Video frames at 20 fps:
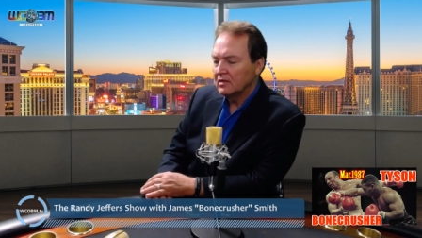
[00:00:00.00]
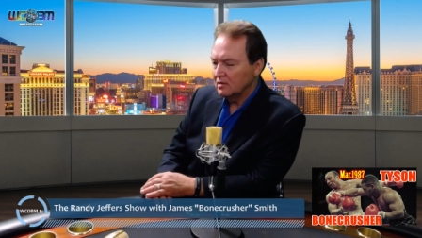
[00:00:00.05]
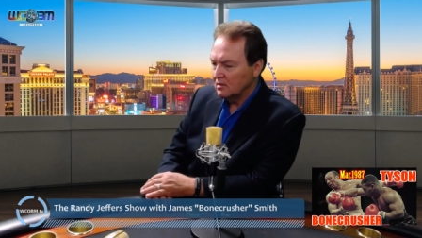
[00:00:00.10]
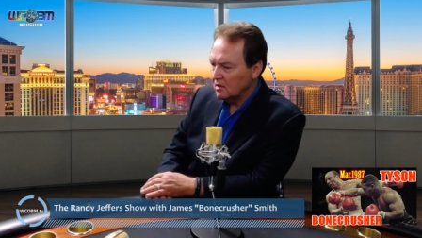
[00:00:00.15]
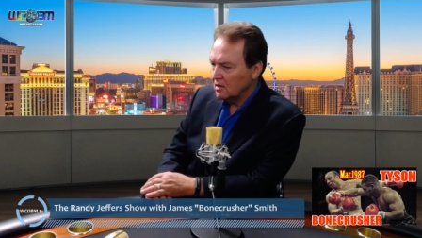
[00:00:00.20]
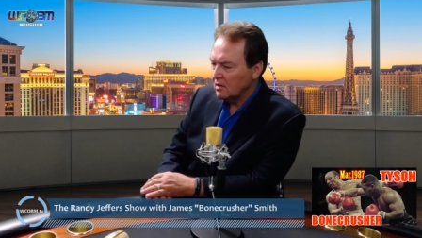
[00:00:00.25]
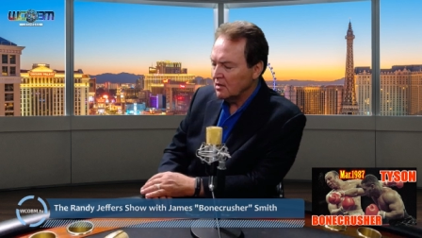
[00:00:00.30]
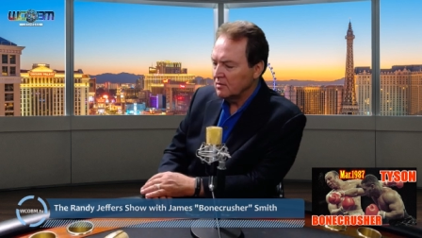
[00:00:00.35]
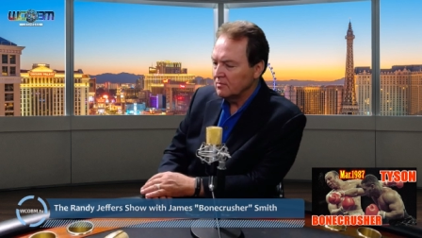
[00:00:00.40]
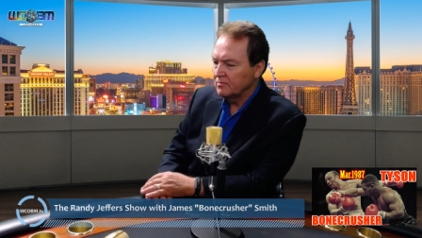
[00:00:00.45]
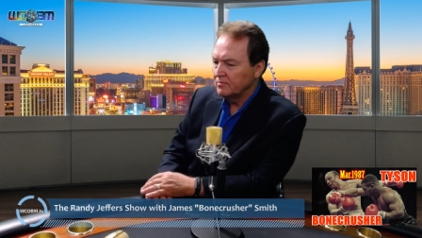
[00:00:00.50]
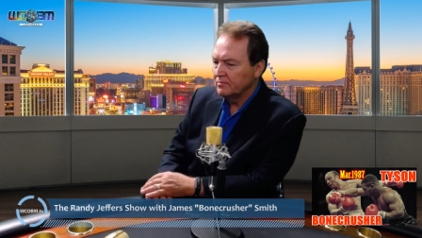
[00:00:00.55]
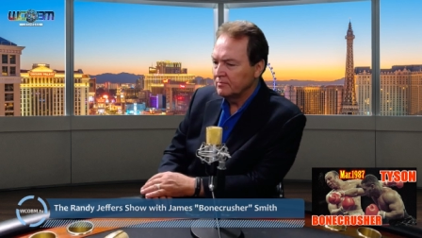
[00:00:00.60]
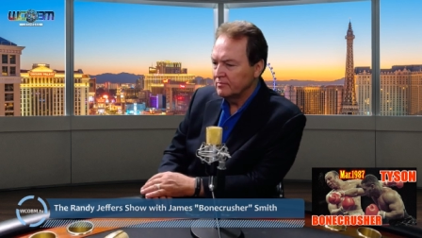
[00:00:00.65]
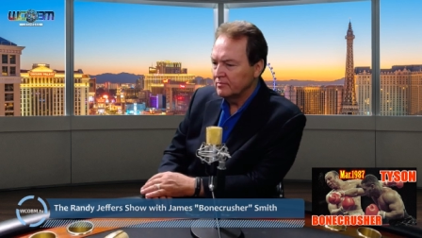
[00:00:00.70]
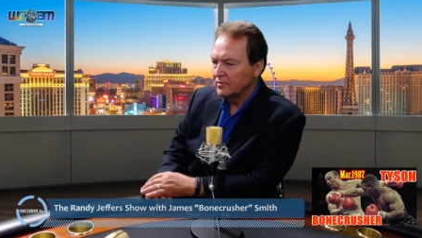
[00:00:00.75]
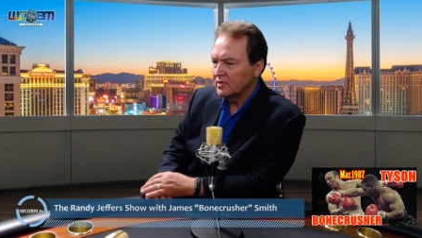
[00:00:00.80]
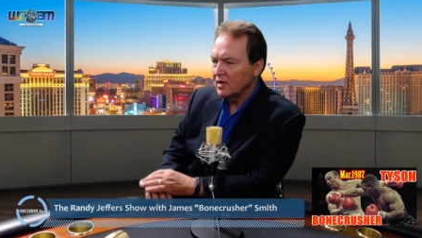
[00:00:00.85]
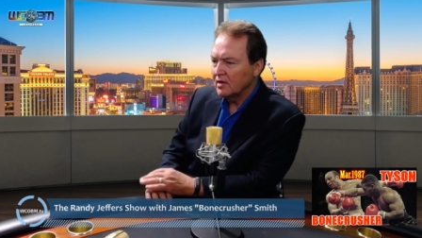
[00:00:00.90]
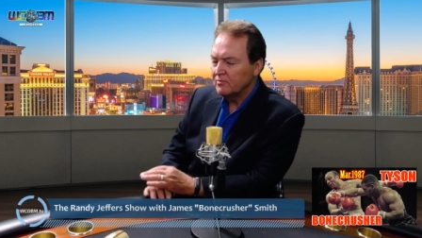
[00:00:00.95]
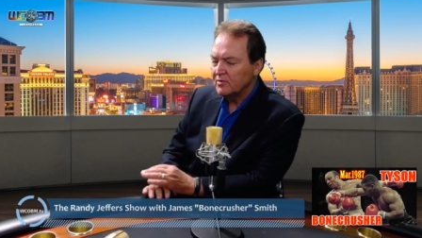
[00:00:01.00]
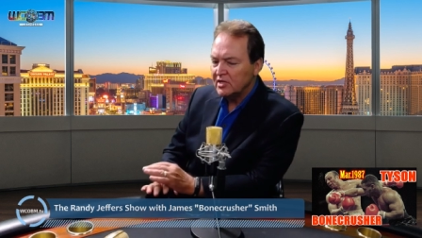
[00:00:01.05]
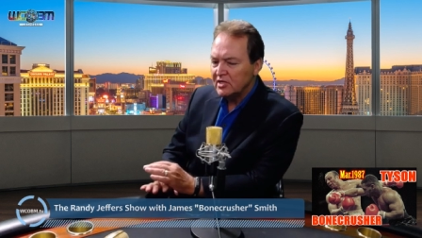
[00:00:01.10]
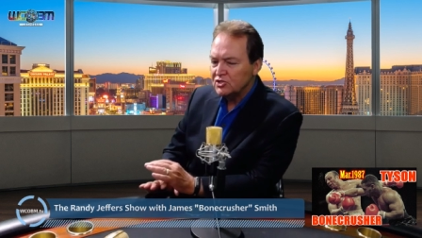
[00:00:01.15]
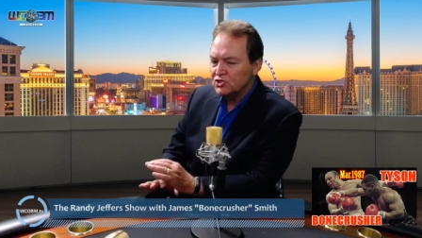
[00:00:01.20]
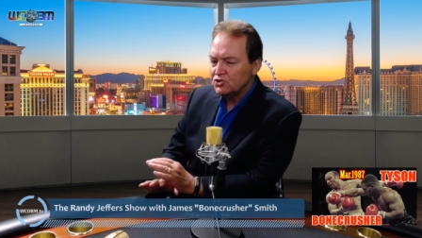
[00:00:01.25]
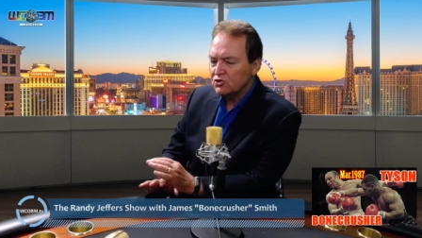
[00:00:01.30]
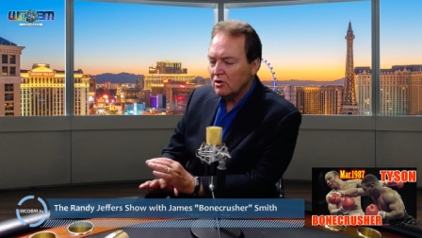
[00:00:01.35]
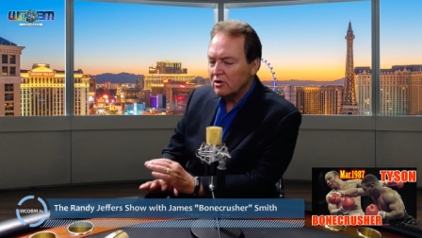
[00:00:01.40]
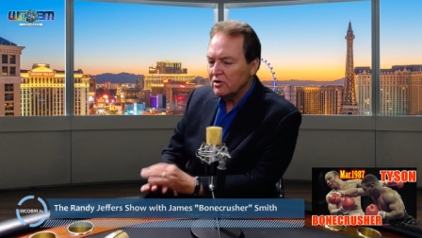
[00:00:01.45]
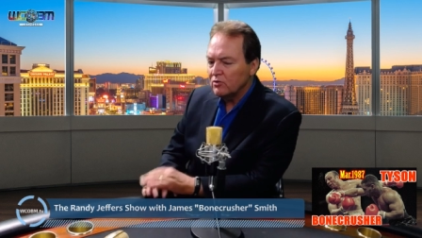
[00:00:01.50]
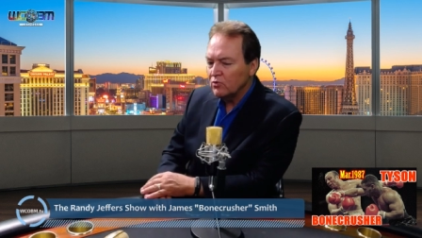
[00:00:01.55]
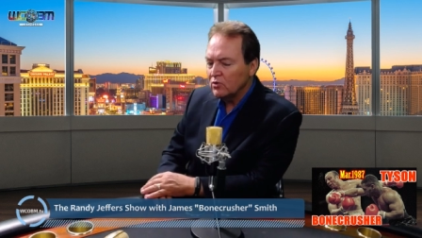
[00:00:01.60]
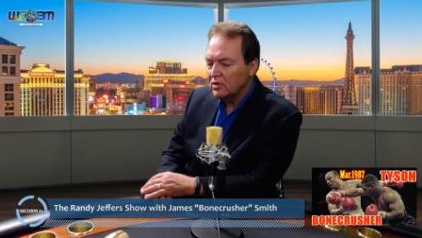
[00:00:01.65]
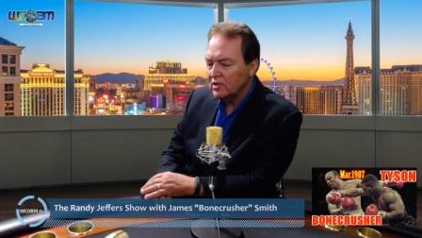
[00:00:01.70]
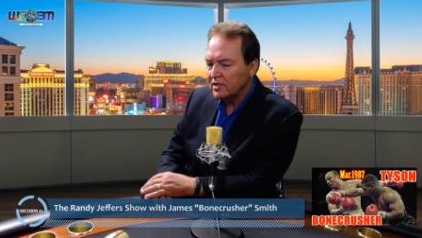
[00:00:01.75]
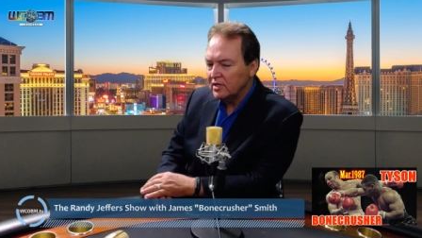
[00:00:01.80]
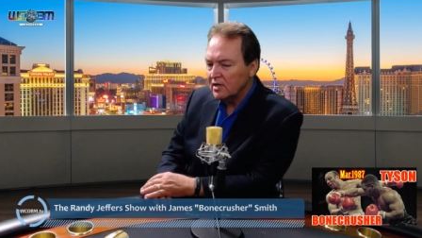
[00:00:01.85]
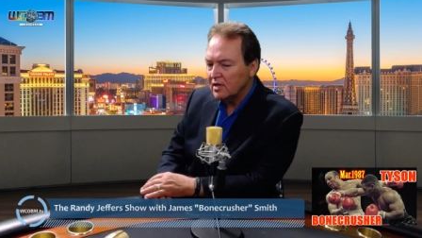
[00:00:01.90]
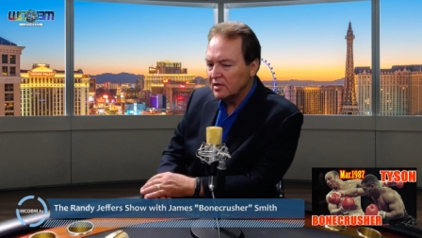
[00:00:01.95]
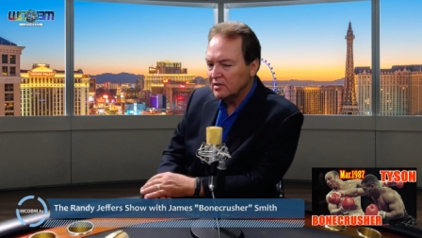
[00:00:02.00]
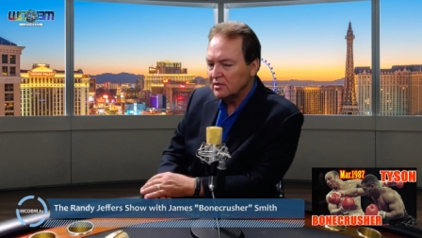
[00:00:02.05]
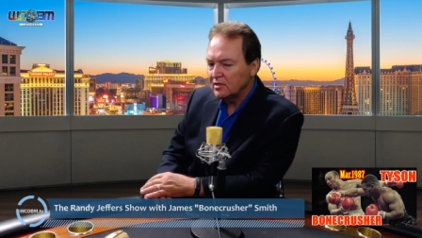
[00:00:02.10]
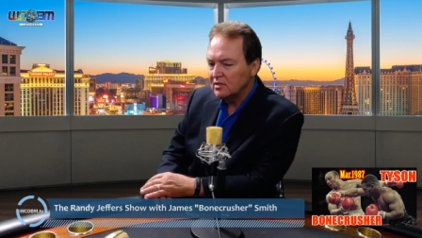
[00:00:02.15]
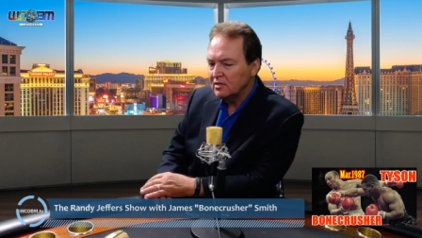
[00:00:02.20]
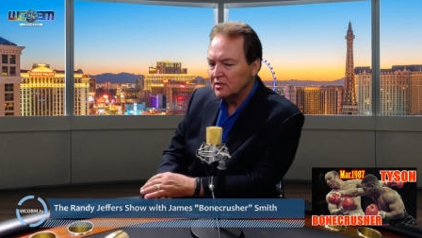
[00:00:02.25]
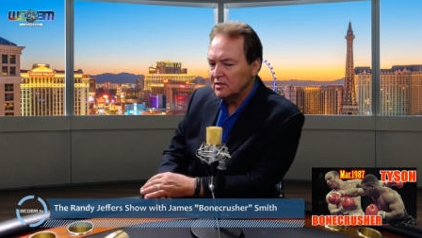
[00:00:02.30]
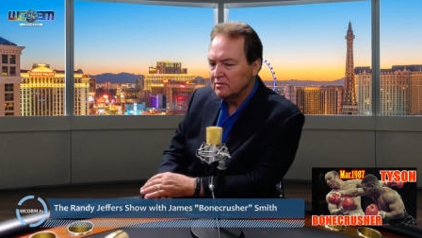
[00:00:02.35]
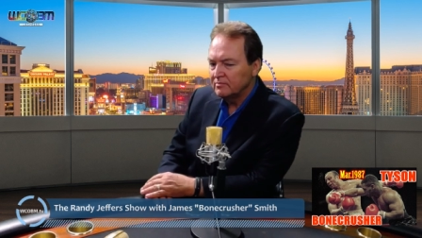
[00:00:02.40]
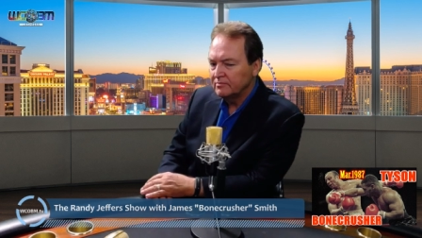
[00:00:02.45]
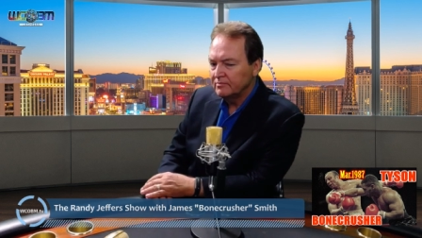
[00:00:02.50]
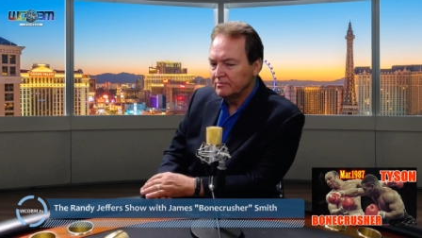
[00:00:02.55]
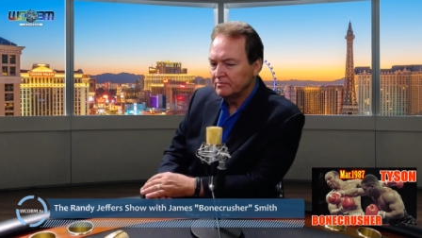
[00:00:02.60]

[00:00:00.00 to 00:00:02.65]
yeah, but he started really young, didn't he?